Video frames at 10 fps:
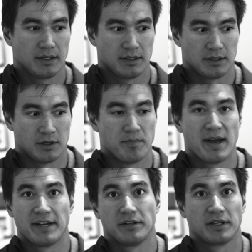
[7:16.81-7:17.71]

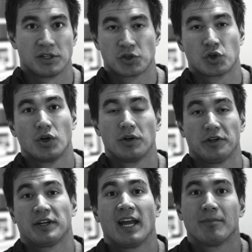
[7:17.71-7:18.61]
manually control
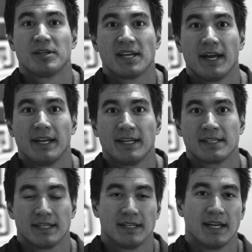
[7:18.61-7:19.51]
your camera
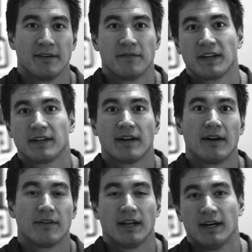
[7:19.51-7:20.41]
settings and figure
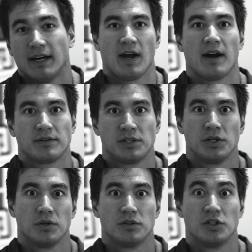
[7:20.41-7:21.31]
out how
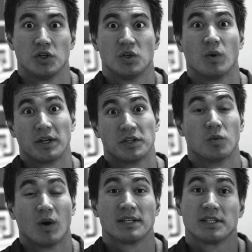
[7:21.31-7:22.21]
to do what you
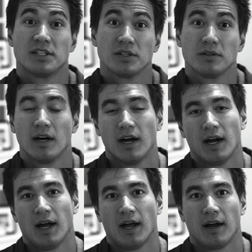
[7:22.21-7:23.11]
want to do
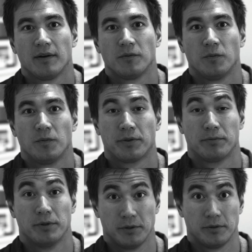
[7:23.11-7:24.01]

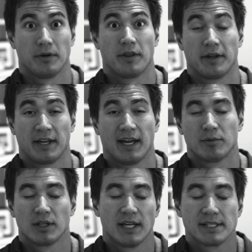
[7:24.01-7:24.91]
through the
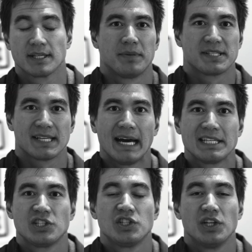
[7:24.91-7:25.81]
camera lens.
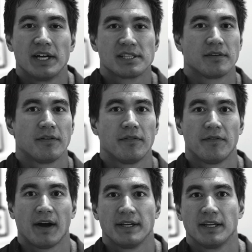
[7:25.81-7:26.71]
Besides just
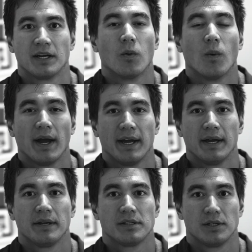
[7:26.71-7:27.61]
finding a
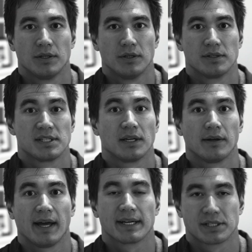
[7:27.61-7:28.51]
way to
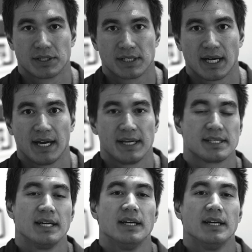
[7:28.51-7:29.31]
still exercise